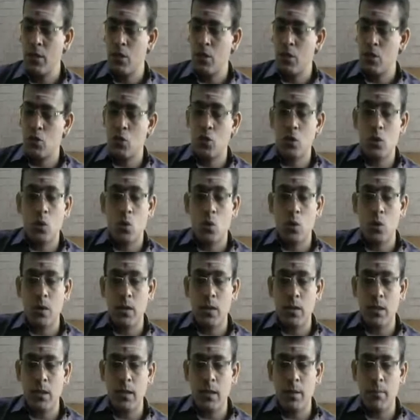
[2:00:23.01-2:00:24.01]
So
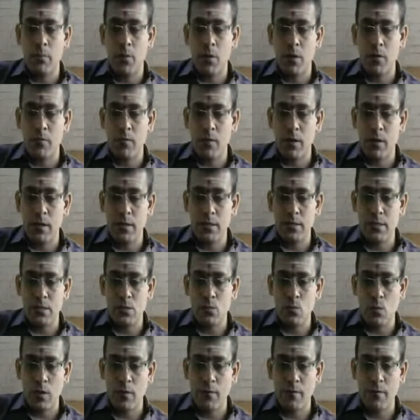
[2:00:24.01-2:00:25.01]
total number of workers is
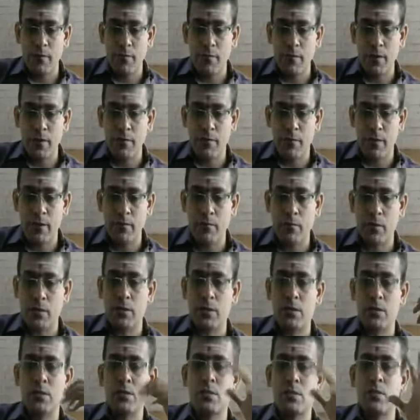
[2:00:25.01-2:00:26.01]
what? 55
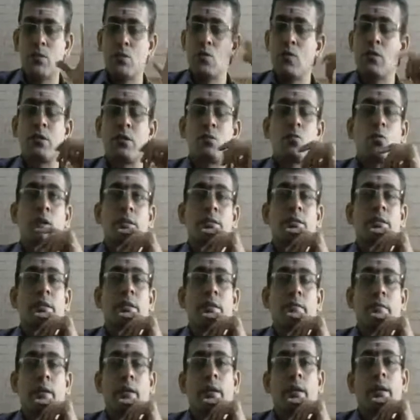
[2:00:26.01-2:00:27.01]
workers. So that's what is
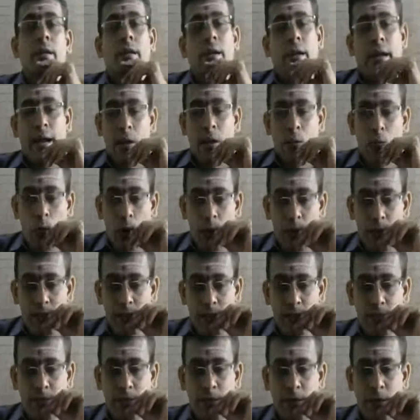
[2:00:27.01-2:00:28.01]
given. And what is
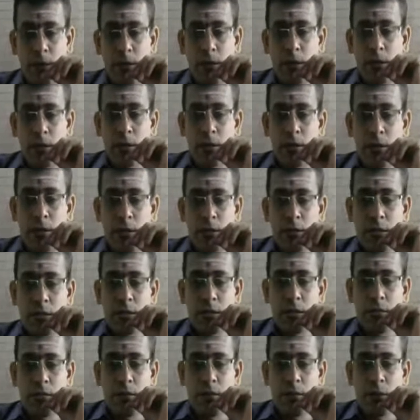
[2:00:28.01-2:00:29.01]
given? He is
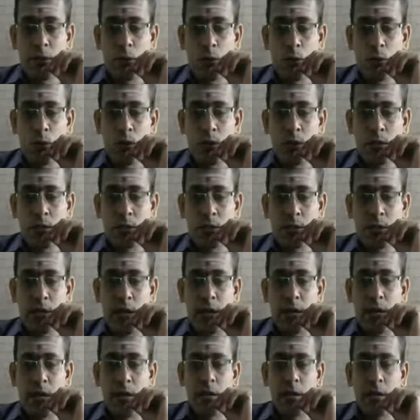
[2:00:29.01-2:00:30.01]
giving you the
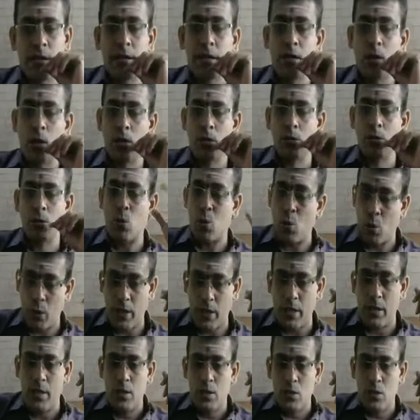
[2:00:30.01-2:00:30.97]
standard rate also. Okay.